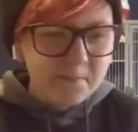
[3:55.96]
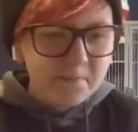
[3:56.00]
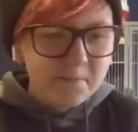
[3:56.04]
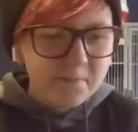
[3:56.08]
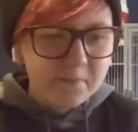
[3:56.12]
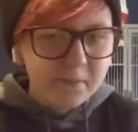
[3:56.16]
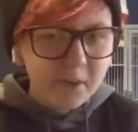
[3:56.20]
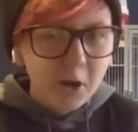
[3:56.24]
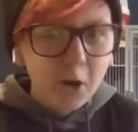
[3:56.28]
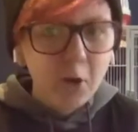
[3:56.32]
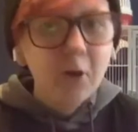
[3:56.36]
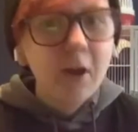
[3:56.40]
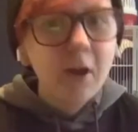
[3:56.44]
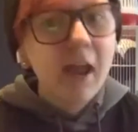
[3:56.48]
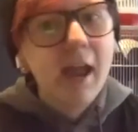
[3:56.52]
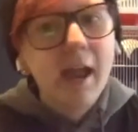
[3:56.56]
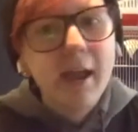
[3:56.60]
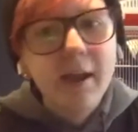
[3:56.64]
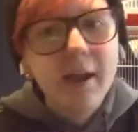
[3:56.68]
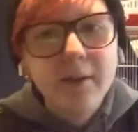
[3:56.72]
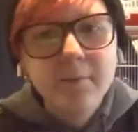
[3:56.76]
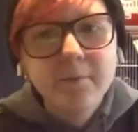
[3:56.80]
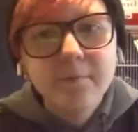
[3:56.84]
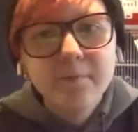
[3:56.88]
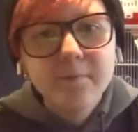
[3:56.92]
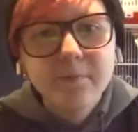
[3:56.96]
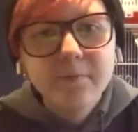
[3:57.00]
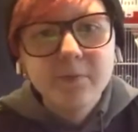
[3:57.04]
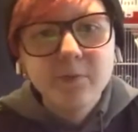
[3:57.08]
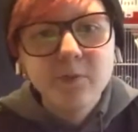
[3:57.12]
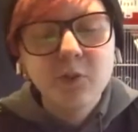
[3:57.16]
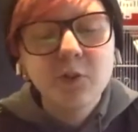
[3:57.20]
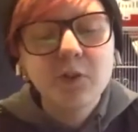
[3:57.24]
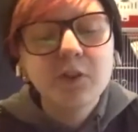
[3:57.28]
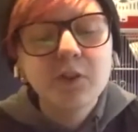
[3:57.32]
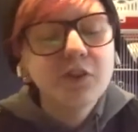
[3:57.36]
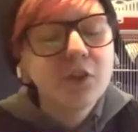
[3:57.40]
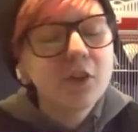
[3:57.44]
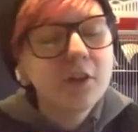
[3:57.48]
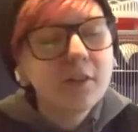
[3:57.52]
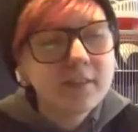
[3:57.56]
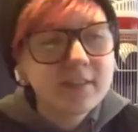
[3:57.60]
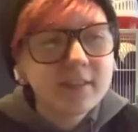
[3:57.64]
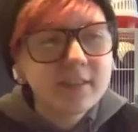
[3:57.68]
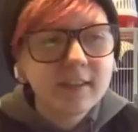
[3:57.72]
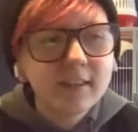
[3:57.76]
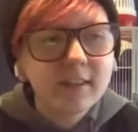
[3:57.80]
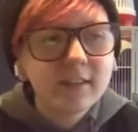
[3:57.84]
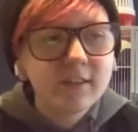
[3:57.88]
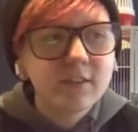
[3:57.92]
okay, so they started
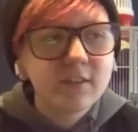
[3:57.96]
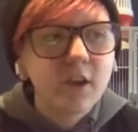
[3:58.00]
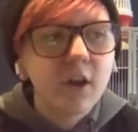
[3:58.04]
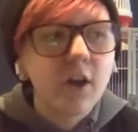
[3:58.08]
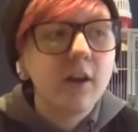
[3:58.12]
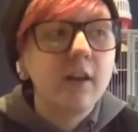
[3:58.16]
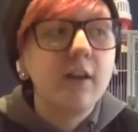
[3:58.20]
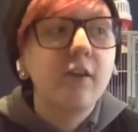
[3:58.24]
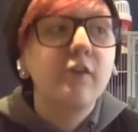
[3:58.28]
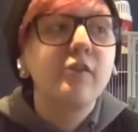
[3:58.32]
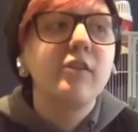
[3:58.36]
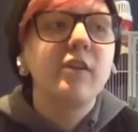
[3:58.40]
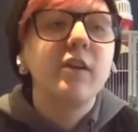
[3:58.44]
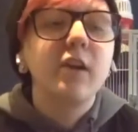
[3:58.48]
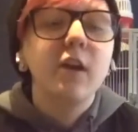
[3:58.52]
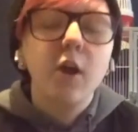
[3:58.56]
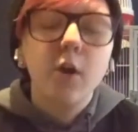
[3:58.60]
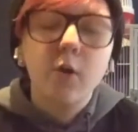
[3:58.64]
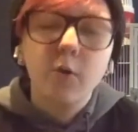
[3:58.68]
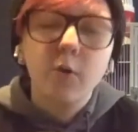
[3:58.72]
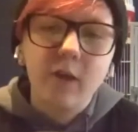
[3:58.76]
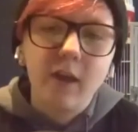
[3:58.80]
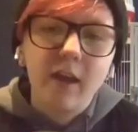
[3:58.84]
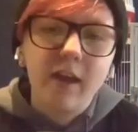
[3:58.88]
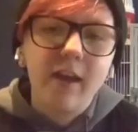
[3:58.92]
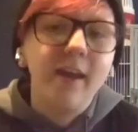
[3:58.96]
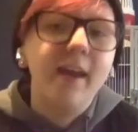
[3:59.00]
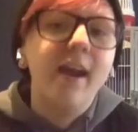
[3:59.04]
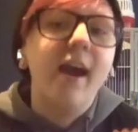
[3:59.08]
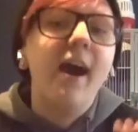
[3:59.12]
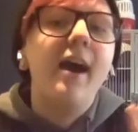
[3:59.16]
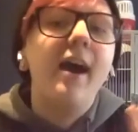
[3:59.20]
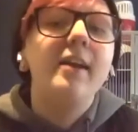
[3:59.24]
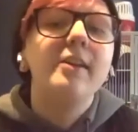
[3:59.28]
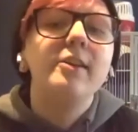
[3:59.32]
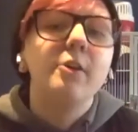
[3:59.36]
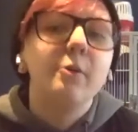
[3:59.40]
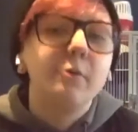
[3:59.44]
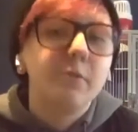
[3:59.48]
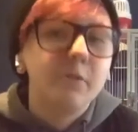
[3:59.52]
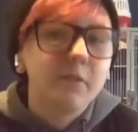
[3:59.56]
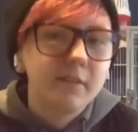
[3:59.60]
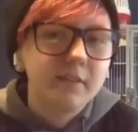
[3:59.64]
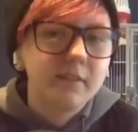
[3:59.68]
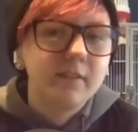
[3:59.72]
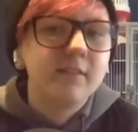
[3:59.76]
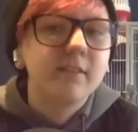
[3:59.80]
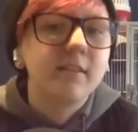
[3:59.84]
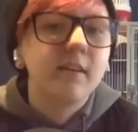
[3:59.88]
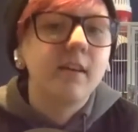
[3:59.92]
singing the song, and I was like, okay, I know what
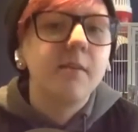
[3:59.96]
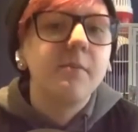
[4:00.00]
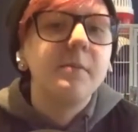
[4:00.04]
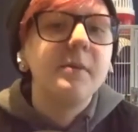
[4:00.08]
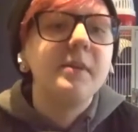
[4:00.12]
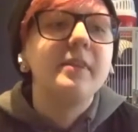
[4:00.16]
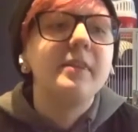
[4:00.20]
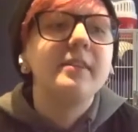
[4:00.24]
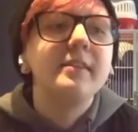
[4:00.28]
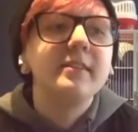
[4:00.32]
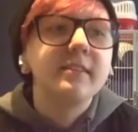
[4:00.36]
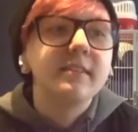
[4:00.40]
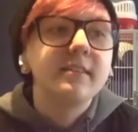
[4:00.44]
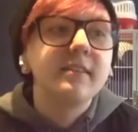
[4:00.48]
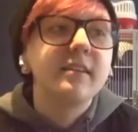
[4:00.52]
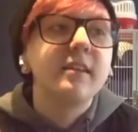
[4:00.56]
this is gonna be. This is gonna